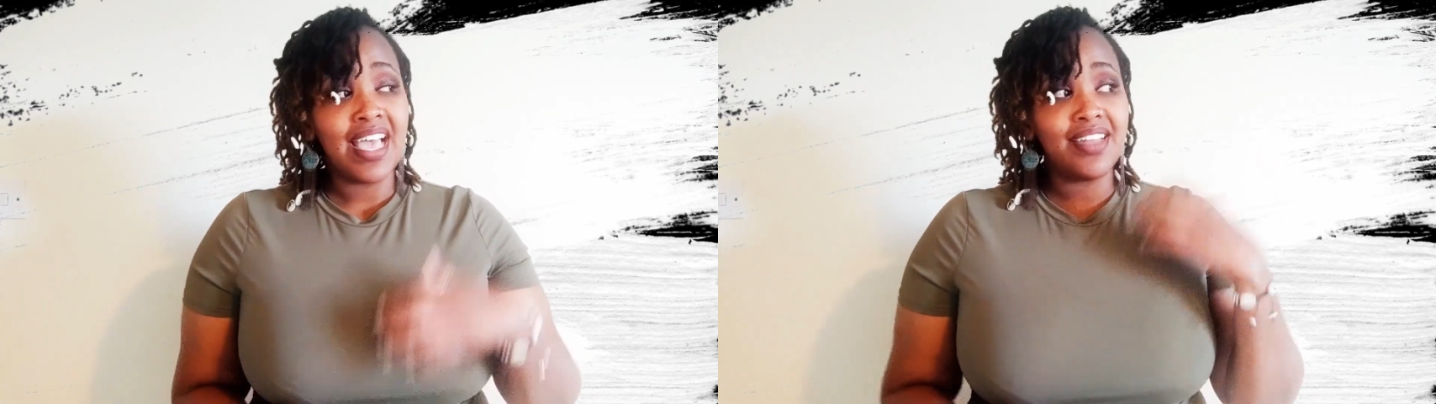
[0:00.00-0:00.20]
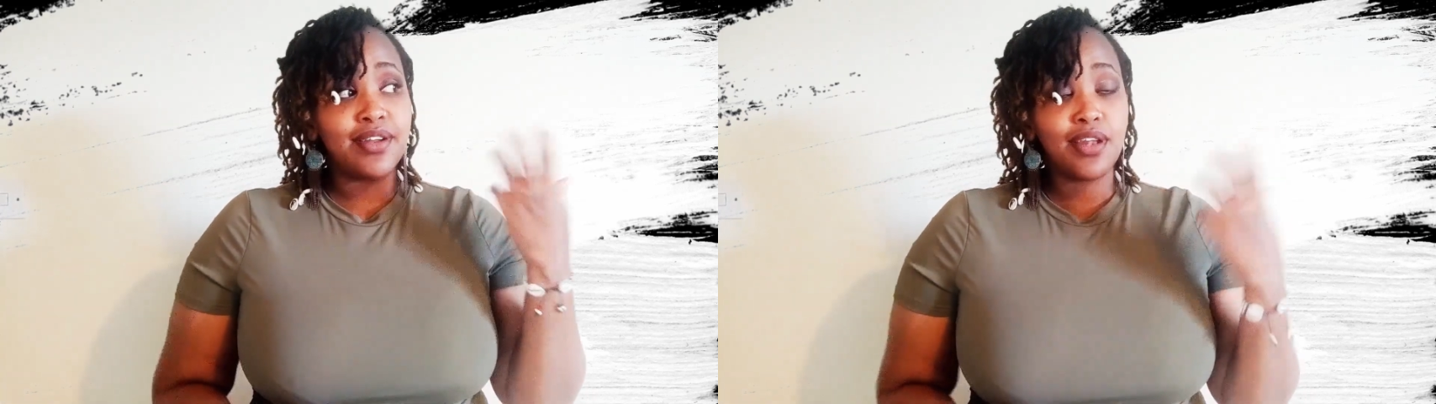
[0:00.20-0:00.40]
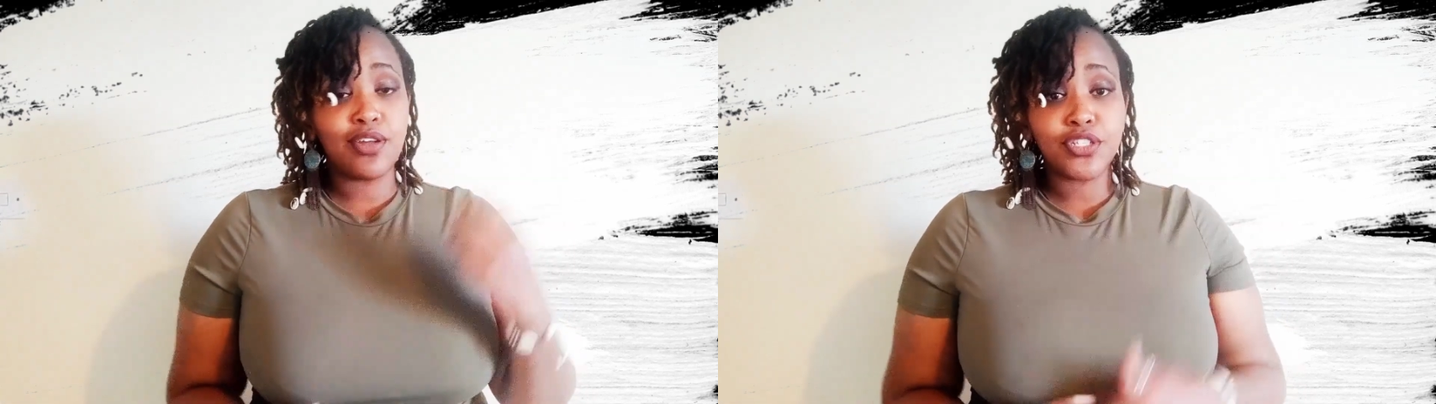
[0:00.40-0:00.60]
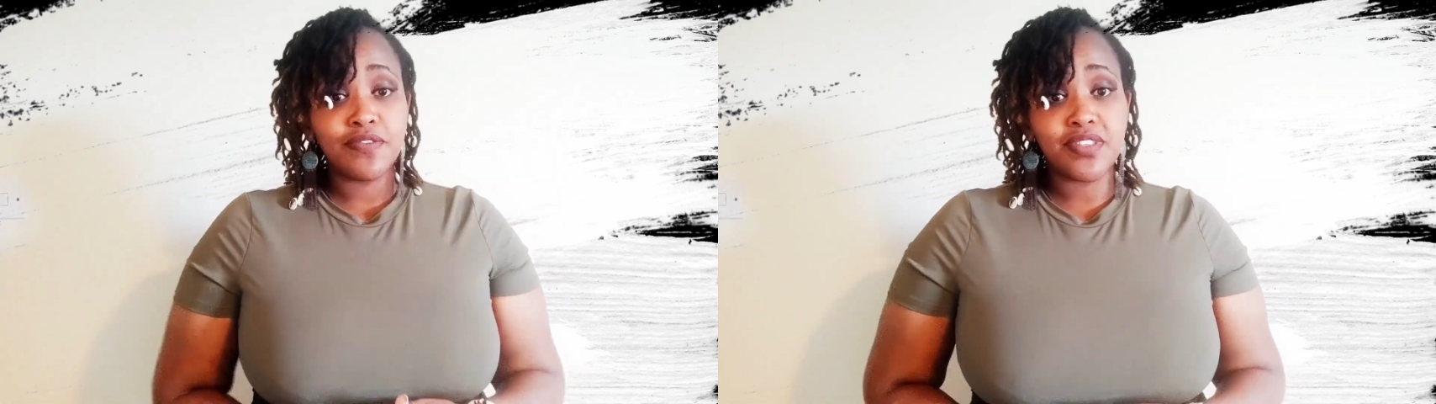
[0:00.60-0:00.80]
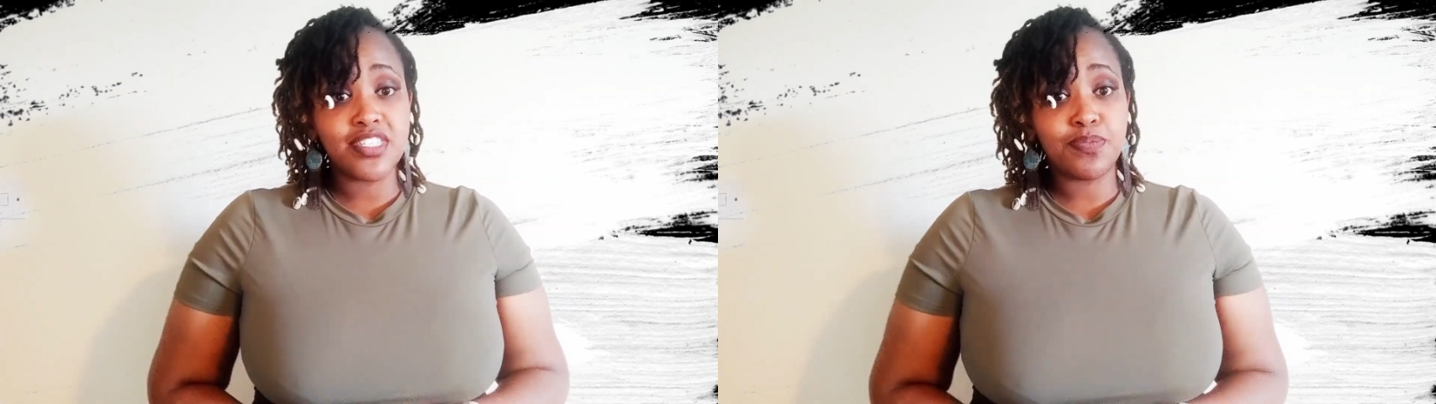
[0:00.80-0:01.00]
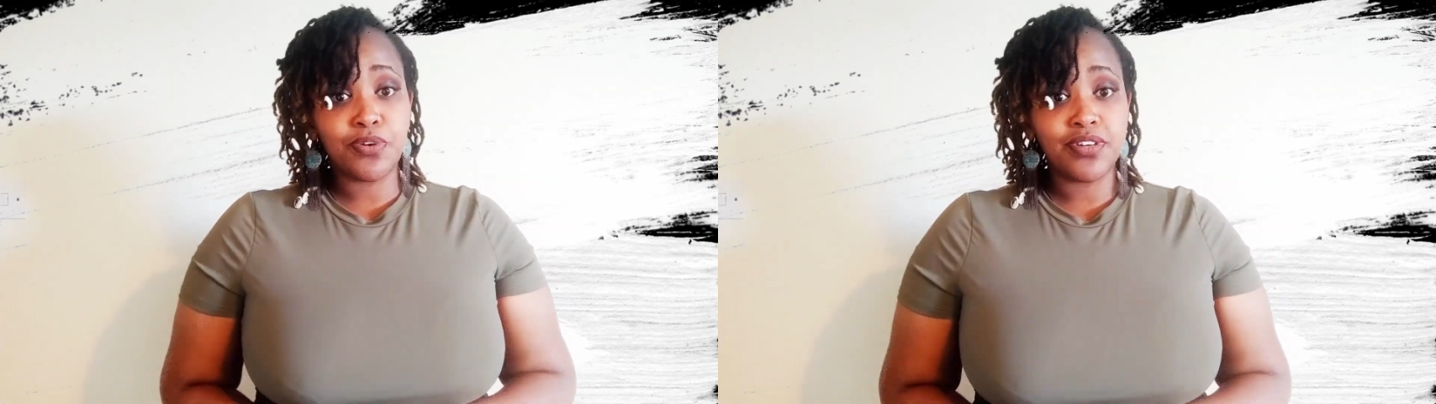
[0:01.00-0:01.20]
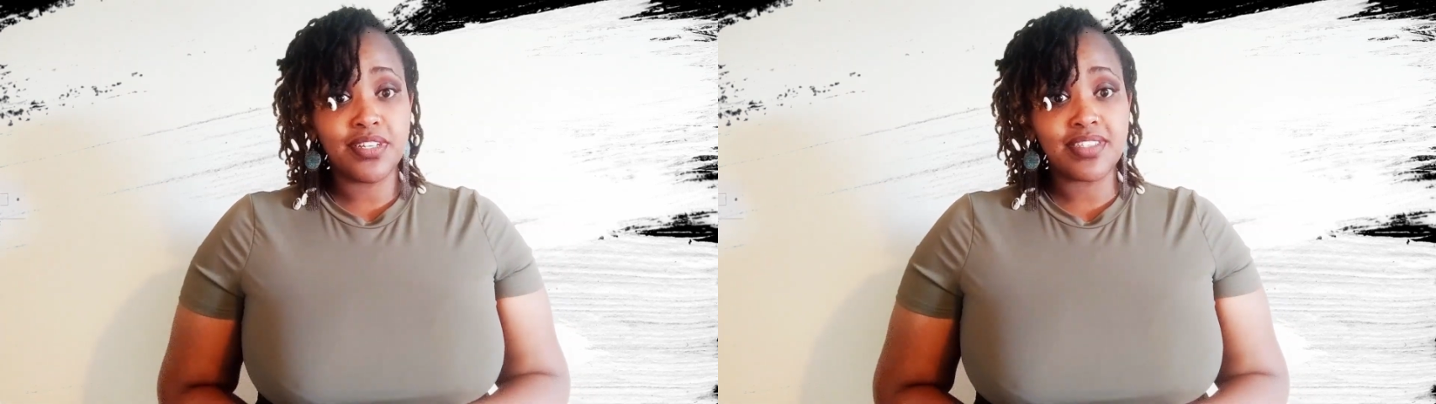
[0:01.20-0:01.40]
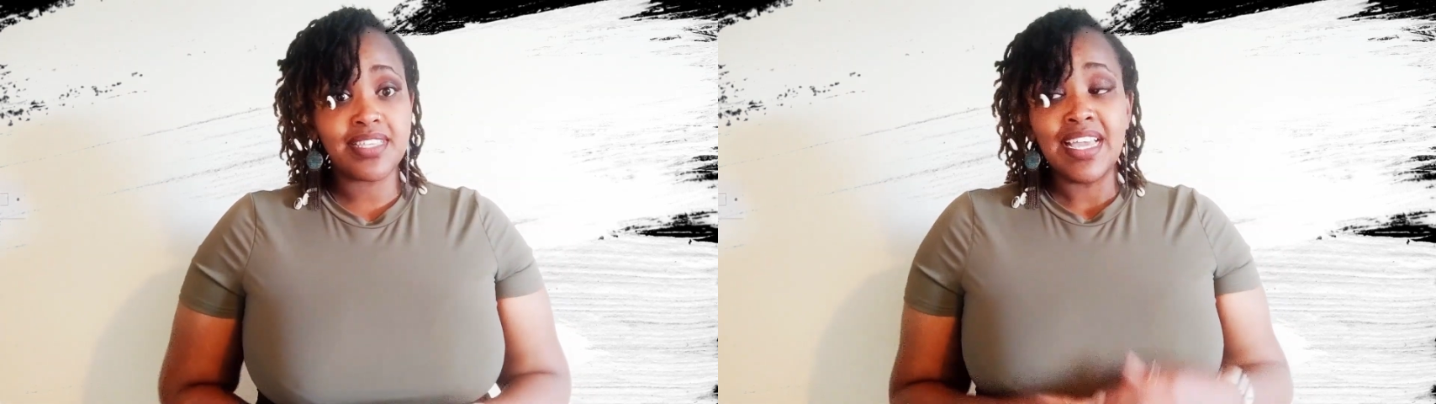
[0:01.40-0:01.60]
and a lot of these
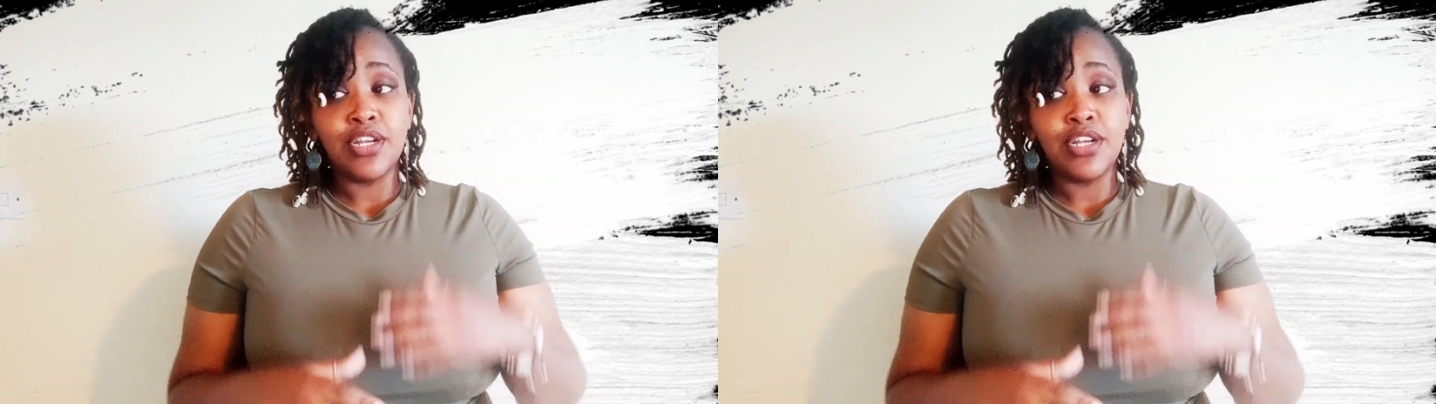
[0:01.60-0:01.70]
products